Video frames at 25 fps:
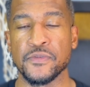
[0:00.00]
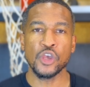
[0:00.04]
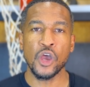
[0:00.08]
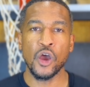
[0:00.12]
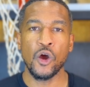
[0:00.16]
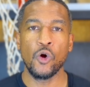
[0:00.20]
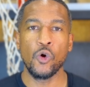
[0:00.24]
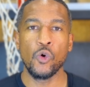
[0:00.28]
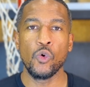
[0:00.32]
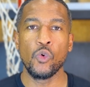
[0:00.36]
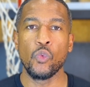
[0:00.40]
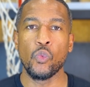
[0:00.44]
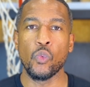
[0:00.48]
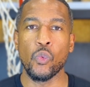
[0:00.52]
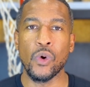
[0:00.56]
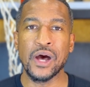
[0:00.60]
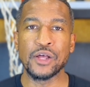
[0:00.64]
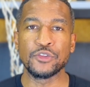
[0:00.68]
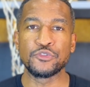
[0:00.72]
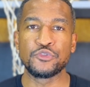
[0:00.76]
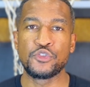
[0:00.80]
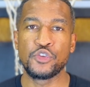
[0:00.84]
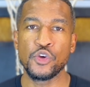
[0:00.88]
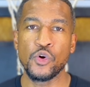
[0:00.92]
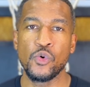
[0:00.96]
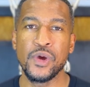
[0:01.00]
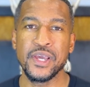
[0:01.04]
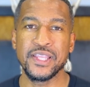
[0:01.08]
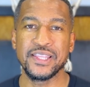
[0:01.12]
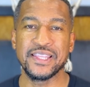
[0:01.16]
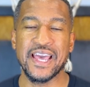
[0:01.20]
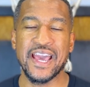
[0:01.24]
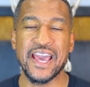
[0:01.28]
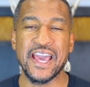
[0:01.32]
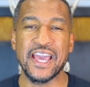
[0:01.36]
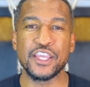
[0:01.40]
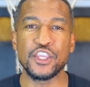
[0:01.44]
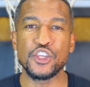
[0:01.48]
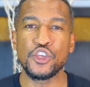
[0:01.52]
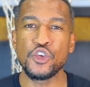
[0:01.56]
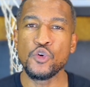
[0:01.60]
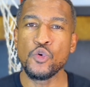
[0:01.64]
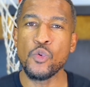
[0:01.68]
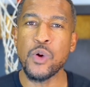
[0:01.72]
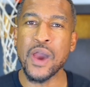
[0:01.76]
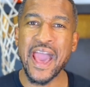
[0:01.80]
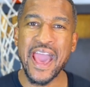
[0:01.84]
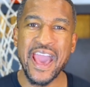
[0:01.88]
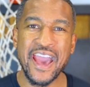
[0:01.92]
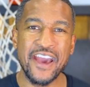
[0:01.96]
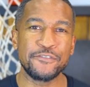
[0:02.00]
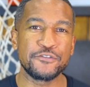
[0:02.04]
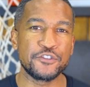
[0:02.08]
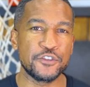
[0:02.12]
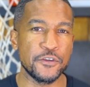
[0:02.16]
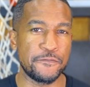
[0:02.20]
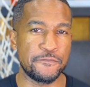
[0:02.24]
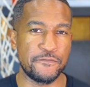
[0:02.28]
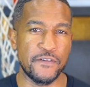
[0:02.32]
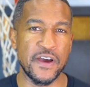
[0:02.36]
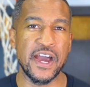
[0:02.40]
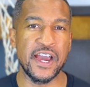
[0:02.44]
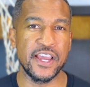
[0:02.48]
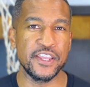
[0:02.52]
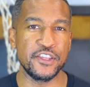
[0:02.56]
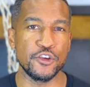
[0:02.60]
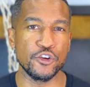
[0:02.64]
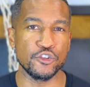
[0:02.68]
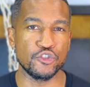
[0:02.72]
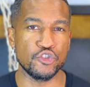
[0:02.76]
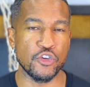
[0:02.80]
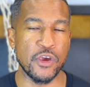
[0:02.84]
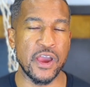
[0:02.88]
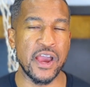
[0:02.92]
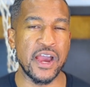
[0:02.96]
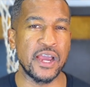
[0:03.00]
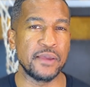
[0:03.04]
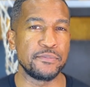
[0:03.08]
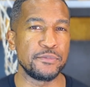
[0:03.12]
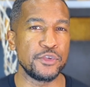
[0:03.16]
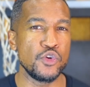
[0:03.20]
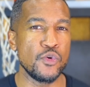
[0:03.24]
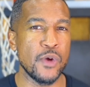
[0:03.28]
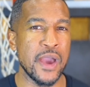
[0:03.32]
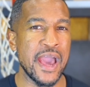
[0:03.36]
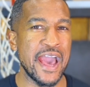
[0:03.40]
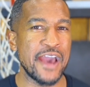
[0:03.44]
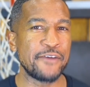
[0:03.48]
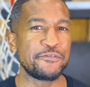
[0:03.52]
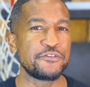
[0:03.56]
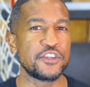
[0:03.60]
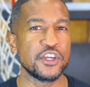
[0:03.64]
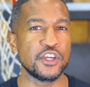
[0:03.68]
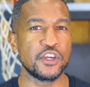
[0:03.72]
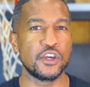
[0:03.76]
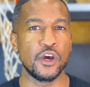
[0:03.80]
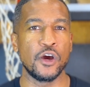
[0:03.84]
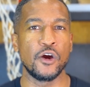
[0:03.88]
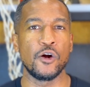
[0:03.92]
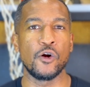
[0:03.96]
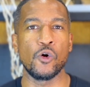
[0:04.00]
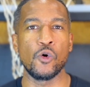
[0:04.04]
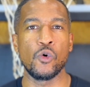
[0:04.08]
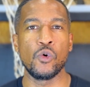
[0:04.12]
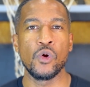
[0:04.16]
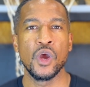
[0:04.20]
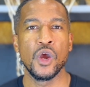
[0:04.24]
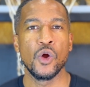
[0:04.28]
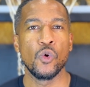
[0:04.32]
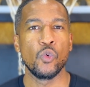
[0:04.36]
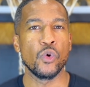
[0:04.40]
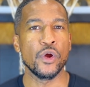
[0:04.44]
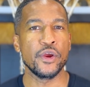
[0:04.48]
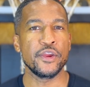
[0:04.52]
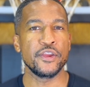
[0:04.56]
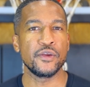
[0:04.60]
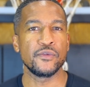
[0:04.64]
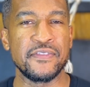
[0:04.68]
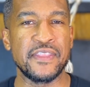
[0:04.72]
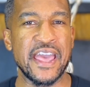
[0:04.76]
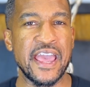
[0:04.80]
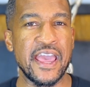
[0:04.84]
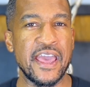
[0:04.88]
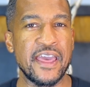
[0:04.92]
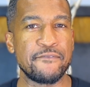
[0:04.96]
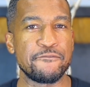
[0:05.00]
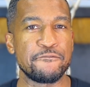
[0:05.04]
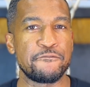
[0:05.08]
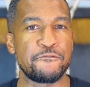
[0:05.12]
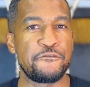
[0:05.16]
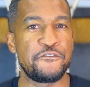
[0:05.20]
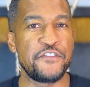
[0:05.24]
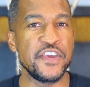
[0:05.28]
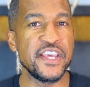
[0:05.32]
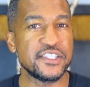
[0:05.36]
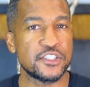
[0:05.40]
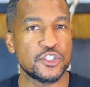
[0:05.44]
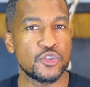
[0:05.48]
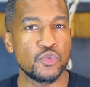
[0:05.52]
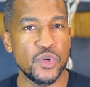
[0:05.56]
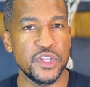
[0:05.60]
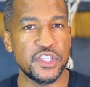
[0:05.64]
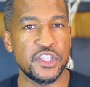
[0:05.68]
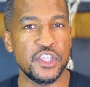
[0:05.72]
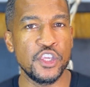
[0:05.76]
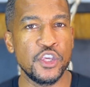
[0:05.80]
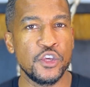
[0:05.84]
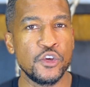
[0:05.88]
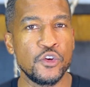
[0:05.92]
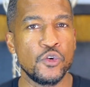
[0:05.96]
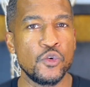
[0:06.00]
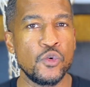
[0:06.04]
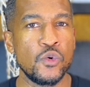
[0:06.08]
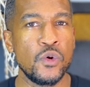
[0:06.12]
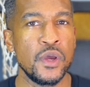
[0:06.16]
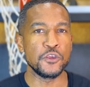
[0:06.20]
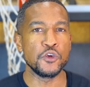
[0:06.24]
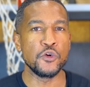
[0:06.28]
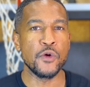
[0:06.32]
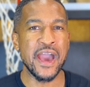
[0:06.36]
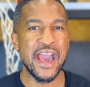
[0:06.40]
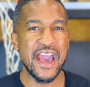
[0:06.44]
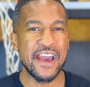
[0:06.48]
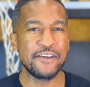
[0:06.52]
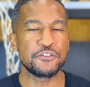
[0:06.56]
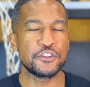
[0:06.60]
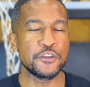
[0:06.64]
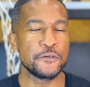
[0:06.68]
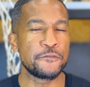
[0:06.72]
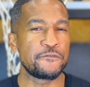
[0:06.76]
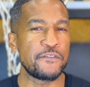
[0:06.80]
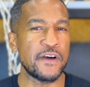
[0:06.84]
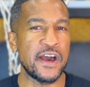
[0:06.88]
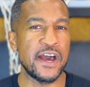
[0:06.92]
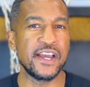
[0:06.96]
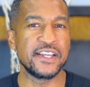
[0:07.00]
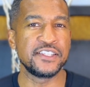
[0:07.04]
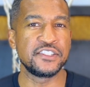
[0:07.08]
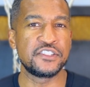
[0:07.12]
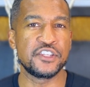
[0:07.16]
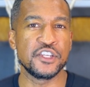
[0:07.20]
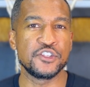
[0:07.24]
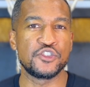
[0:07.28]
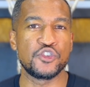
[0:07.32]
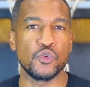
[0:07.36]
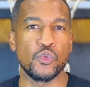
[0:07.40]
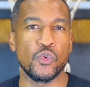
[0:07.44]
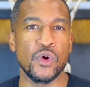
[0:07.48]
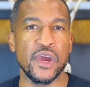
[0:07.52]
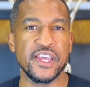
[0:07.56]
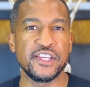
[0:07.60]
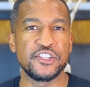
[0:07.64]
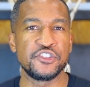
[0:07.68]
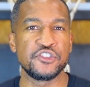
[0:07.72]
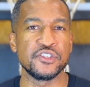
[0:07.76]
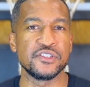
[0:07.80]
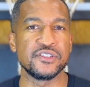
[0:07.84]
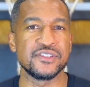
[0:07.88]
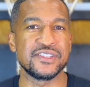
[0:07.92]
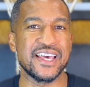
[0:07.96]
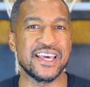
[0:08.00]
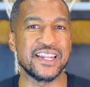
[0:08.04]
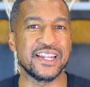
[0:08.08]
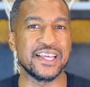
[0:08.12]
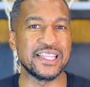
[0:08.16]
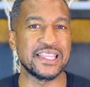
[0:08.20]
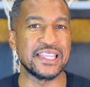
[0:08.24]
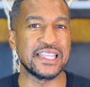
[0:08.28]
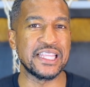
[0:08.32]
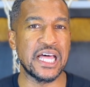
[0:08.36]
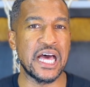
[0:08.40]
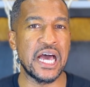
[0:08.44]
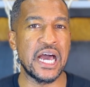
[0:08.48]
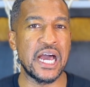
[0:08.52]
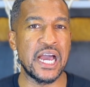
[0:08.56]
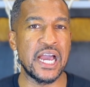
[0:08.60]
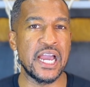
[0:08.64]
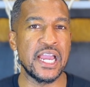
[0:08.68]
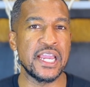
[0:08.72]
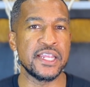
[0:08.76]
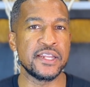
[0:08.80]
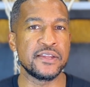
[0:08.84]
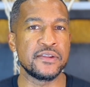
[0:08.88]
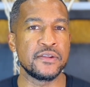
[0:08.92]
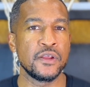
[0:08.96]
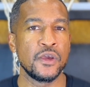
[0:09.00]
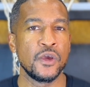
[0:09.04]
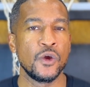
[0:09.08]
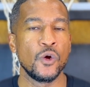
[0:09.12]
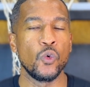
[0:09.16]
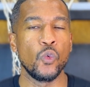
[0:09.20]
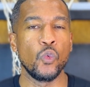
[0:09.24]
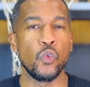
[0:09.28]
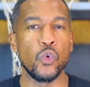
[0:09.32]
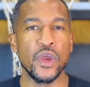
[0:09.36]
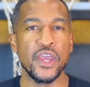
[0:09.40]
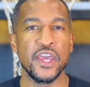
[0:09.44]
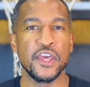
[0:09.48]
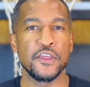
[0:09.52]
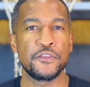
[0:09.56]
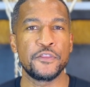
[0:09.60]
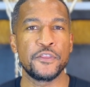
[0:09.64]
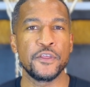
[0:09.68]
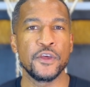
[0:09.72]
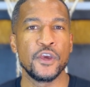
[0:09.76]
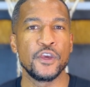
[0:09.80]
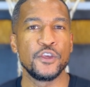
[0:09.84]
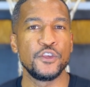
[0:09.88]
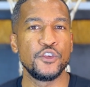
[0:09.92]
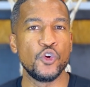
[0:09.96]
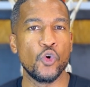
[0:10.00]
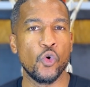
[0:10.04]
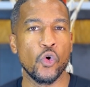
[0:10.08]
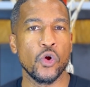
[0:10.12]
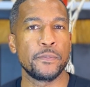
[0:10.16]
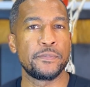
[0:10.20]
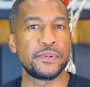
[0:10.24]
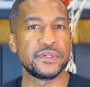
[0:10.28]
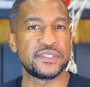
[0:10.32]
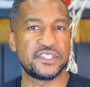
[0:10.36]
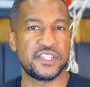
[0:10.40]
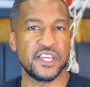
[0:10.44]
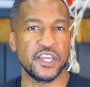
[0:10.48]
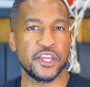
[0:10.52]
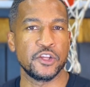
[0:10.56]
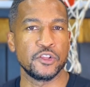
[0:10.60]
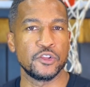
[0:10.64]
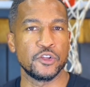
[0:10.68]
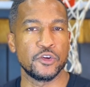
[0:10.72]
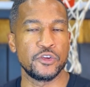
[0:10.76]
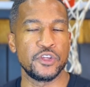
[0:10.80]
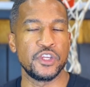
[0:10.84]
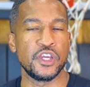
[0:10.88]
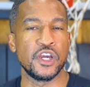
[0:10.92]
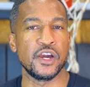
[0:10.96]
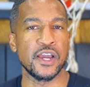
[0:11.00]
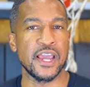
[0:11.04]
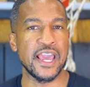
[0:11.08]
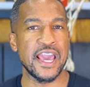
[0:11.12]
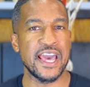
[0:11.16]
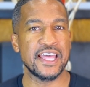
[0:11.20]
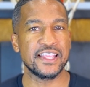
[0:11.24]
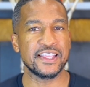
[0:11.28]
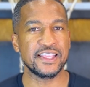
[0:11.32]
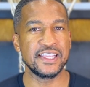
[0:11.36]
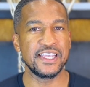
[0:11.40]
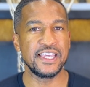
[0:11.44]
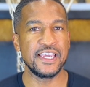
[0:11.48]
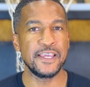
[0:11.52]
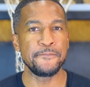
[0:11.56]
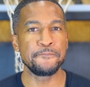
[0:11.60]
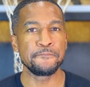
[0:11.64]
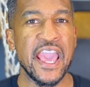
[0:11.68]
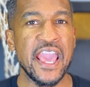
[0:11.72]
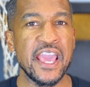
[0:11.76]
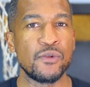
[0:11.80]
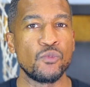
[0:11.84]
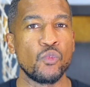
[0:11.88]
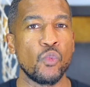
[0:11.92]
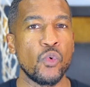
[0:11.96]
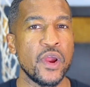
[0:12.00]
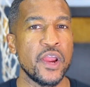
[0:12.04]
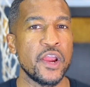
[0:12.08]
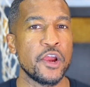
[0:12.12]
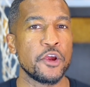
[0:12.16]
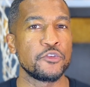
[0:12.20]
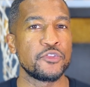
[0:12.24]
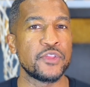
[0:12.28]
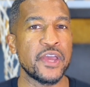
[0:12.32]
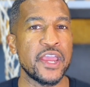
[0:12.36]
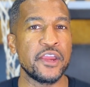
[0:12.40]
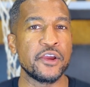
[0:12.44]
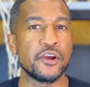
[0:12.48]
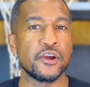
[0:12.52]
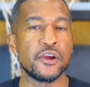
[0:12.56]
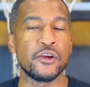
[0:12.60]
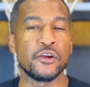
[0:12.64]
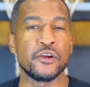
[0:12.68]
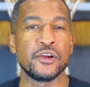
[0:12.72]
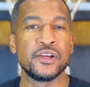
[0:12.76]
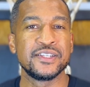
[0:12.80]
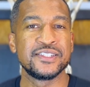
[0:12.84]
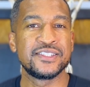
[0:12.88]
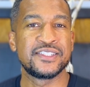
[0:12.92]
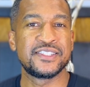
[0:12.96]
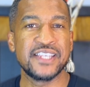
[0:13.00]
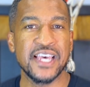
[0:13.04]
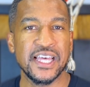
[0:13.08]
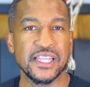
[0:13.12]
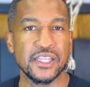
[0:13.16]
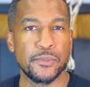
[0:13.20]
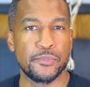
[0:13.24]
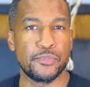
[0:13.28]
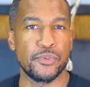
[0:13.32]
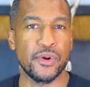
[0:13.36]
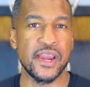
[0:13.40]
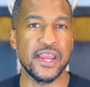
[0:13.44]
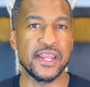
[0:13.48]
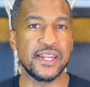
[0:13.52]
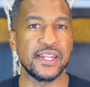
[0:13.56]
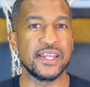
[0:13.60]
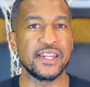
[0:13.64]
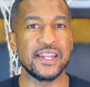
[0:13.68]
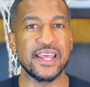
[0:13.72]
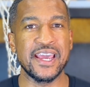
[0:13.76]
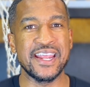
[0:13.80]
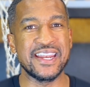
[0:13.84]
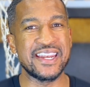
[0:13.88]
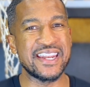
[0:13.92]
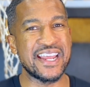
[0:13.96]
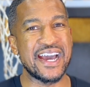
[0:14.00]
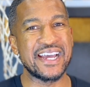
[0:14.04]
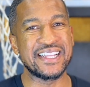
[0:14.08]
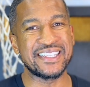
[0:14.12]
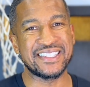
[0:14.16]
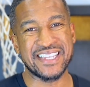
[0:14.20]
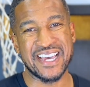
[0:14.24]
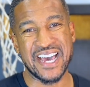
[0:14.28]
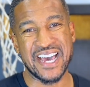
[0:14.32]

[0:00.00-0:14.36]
So while doing that, you have to find your tribe. You have to go where that fits with you. You have to find situations that align with your particular young athlete and where they are celebrated and not